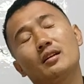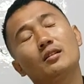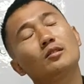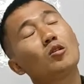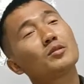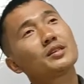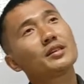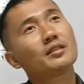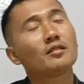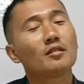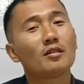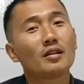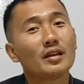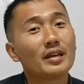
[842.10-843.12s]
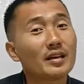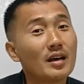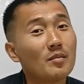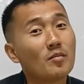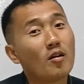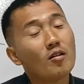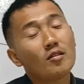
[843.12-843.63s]
losing
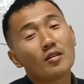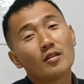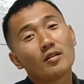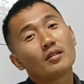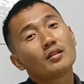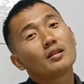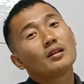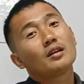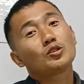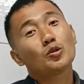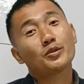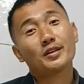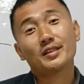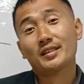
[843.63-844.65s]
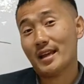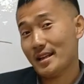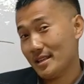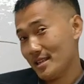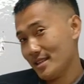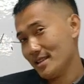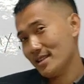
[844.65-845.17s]
income or social
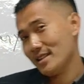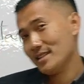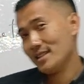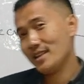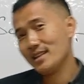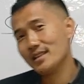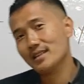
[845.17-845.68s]
status. See,